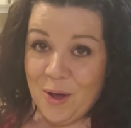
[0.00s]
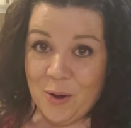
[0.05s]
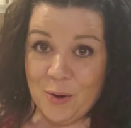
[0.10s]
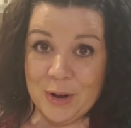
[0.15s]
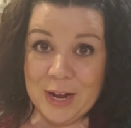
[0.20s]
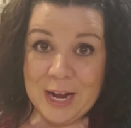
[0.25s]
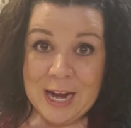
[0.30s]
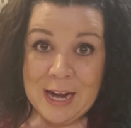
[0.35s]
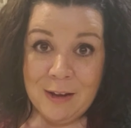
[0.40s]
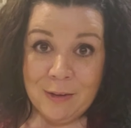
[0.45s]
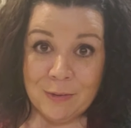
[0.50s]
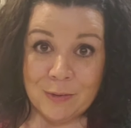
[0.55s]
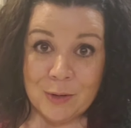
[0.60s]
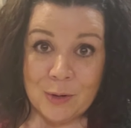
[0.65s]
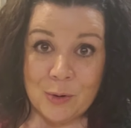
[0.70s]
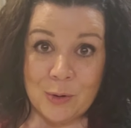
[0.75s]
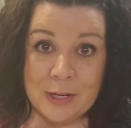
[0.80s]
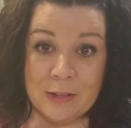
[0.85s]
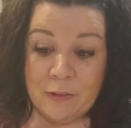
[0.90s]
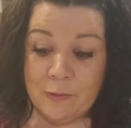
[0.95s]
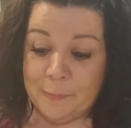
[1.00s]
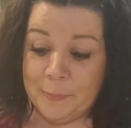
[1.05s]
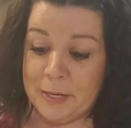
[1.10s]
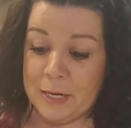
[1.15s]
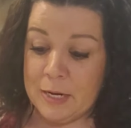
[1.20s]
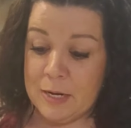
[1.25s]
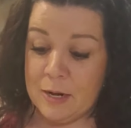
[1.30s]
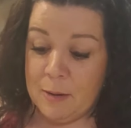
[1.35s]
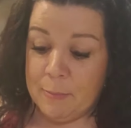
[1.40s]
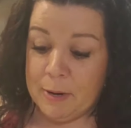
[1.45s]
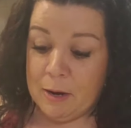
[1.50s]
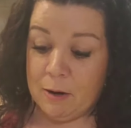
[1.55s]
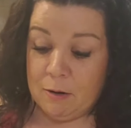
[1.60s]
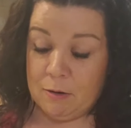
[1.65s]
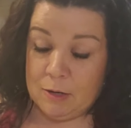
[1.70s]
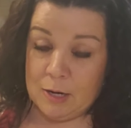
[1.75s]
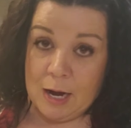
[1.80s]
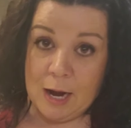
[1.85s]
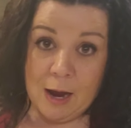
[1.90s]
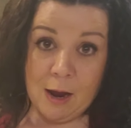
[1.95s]
Okay, so it's been about
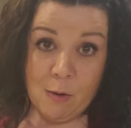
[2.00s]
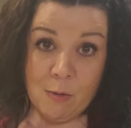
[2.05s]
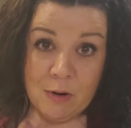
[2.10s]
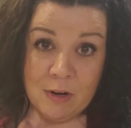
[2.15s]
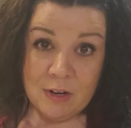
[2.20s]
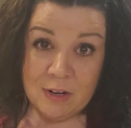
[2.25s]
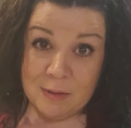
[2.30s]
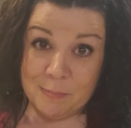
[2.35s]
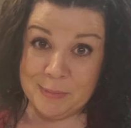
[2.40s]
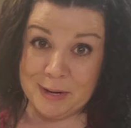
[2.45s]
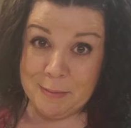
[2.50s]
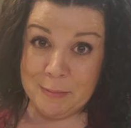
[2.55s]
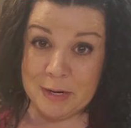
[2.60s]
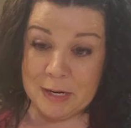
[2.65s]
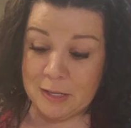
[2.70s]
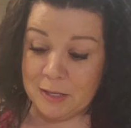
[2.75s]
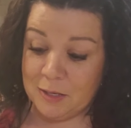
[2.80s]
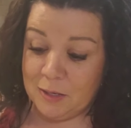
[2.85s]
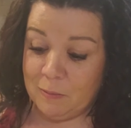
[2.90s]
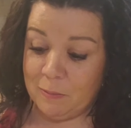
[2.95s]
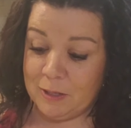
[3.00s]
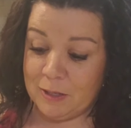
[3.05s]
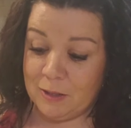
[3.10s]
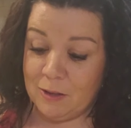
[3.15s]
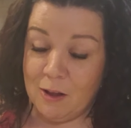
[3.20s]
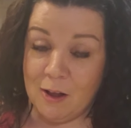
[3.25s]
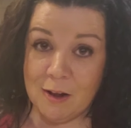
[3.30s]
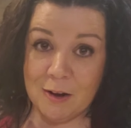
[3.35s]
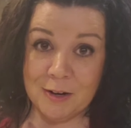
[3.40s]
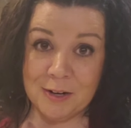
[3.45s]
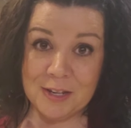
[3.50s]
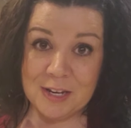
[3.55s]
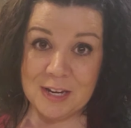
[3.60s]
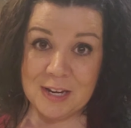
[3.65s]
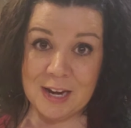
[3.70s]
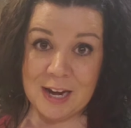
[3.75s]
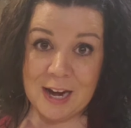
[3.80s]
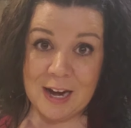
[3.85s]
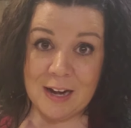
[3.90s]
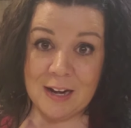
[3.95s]
an hour, maybe a little bit longer
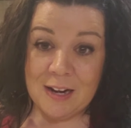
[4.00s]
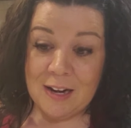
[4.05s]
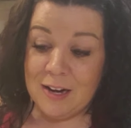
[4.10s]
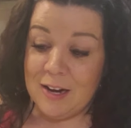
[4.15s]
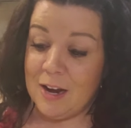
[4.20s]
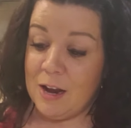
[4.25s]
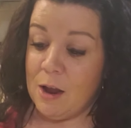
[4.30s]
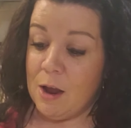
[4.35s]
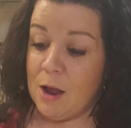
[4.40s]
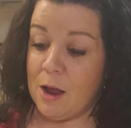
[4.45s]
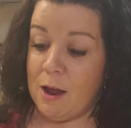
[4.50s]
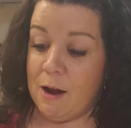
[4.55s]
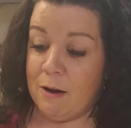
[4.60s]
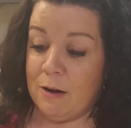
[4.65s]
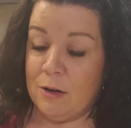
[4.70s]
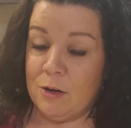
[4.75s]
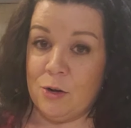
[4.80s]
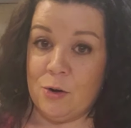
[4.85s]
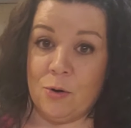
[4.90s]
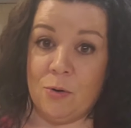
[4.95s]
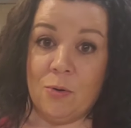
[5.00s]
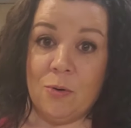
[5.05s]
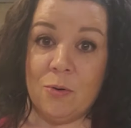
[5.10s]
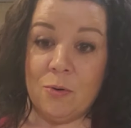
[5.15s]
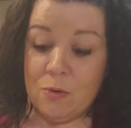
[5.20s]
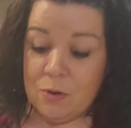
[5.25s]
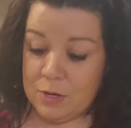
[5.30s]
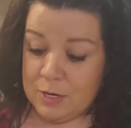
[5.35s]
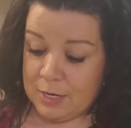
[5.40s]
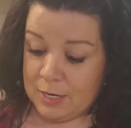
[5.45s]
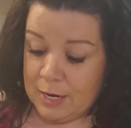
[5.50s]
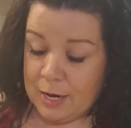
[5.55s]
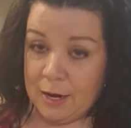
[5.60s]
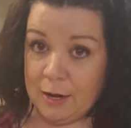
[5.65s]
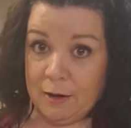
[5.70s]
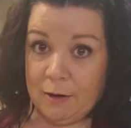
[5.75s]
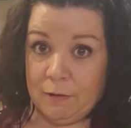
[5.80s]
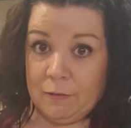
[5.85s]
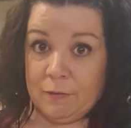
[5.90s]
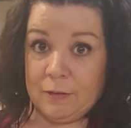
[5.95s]
than that. Our dough
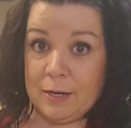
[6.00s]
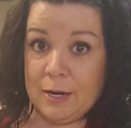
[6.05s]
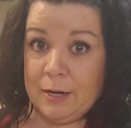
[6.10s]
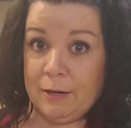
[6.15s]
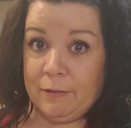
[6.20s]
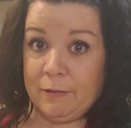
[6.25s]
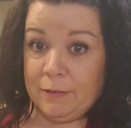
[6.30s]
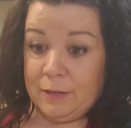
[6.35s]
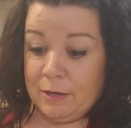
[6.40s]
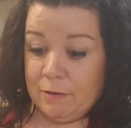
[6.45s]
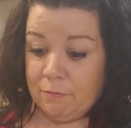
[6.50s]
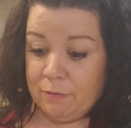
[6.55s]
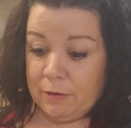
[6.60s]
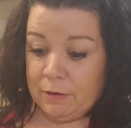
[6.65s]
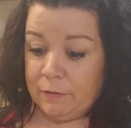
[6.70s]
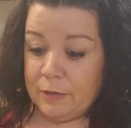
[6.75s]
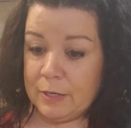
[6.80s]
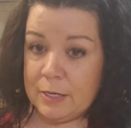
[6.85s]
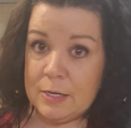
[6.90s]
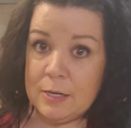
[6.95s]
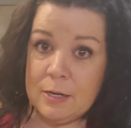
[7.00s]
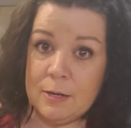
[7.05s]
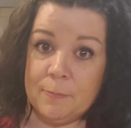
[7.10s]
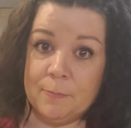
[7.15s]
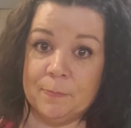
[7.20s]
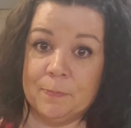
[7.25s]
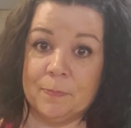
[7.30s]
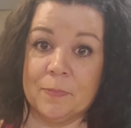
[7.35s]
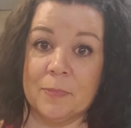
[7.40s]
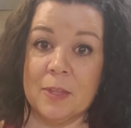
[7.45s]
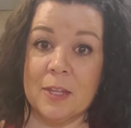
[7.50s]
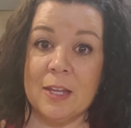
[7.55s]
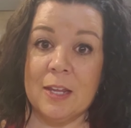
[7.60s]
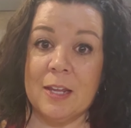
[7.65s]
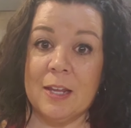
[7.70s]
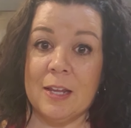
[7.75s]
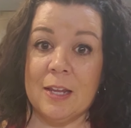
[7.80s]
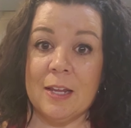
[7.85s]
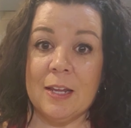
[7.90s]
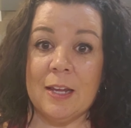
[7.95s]
has nicely risen.
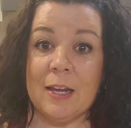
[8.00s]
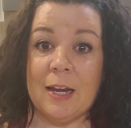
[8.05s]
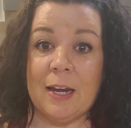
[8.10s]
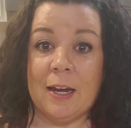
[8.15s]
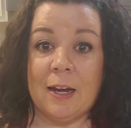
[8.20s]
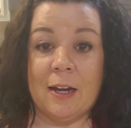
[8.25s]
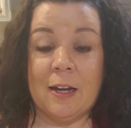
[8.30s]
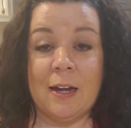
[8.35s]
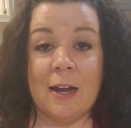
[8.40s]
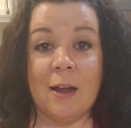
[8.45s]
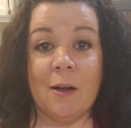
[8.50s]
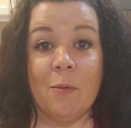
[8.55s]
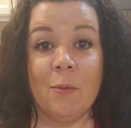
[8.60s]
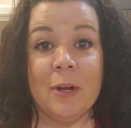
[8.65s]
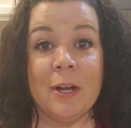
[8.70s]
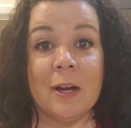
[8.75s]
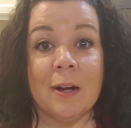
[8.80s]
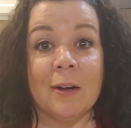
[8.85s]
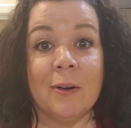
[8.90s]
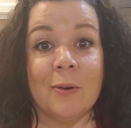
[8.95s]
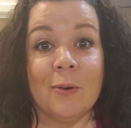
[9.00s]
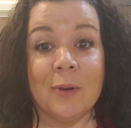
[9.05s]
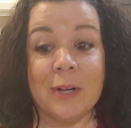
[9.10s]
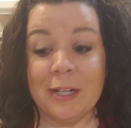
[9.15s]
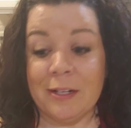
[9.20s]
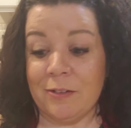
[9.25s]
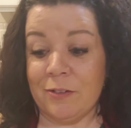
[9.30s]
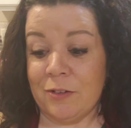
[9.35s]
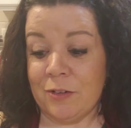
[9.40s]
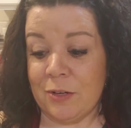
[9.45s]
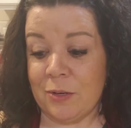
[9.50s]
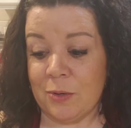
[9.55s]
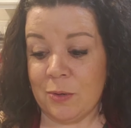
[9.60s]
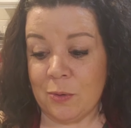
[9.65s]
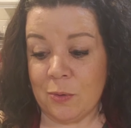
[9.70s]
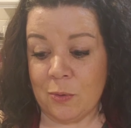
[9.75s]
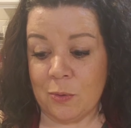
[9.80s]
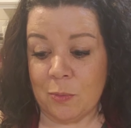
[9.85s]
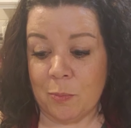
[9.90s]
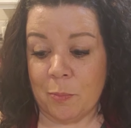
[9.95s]
And now we are going
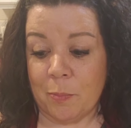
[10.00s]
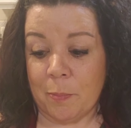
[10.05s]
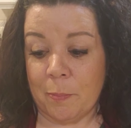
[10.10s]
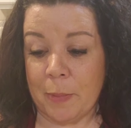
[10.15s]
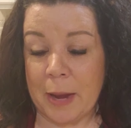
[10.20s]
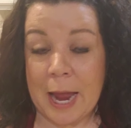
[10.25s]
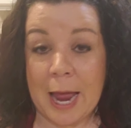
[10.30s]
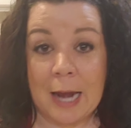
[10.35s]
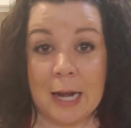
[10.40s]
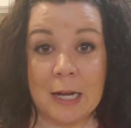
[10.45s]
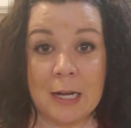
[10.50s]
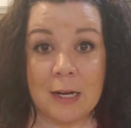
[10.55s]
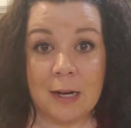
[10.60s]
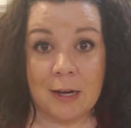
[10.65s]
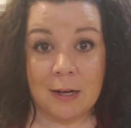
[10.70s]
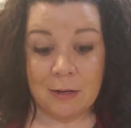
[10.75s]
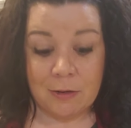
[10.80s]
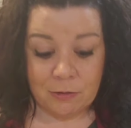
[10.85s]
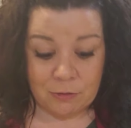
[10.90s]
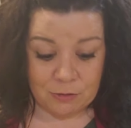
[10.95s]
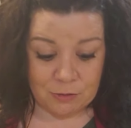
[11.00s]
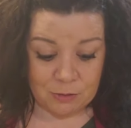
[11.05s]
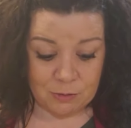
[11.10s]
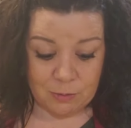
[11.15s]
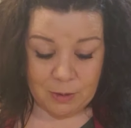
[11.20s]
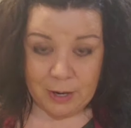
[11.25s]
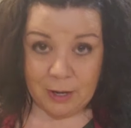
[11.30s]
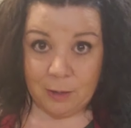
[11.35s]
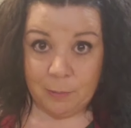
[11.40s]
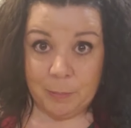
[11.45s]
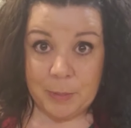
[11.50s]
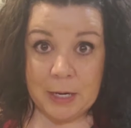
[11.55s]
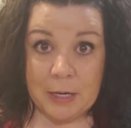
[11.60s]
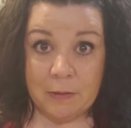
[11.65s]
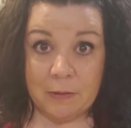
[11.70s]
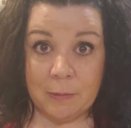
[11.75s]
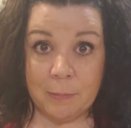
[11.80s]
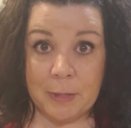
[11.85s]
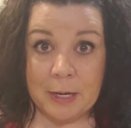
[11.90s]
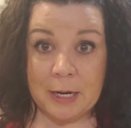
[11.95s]
to pat it into our
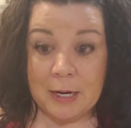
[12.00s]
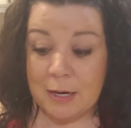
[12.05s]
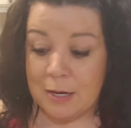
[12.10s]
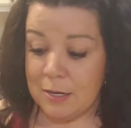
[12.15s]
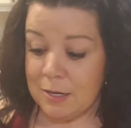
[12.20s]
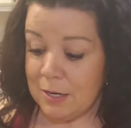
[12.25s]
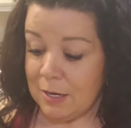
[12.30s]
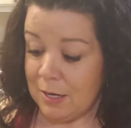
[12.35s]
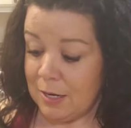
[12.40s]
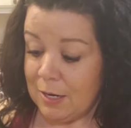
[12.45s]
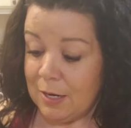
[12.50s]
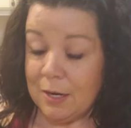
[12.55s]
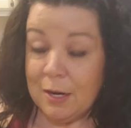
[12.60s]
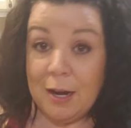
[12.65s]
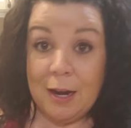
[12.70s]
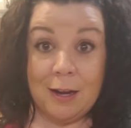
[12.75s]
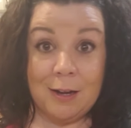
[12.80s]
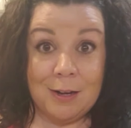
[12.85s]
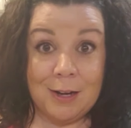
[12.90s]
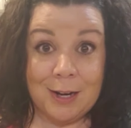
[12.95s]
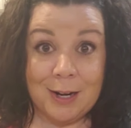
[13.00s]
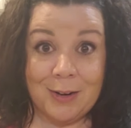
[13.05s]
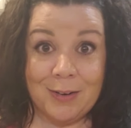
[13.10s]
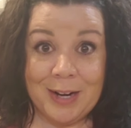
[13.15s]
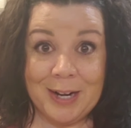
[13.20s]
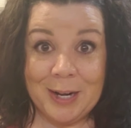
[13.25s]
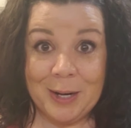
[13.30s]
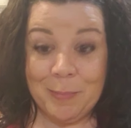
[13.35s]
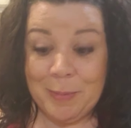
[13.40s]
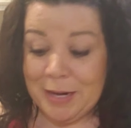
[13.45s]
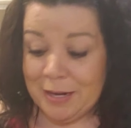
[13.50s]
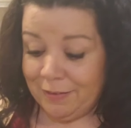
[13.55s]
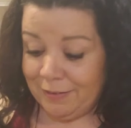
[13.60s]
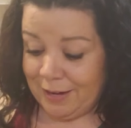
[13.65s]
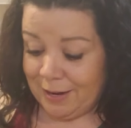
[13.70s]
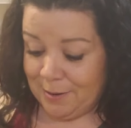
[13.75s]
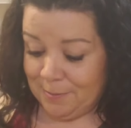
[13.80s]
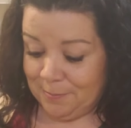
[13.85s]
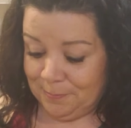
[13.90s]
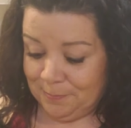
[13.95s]
pizza pan and decorate our
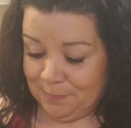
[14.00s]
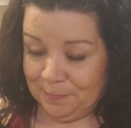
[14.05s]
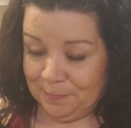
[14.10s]
pizza.